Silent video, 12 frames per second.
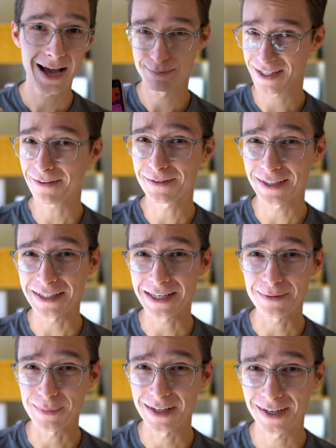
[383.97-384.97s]
I'm definitely
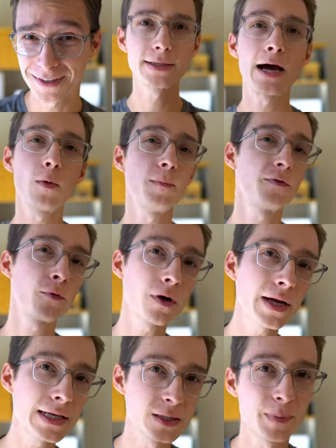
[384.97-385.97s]
keeping it. Now,
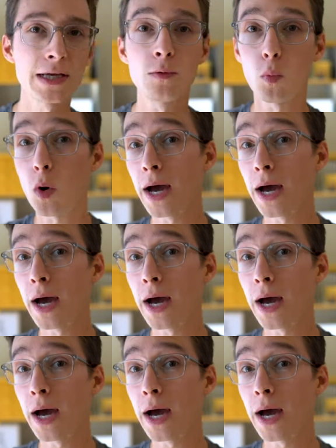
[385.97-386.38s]
before I explain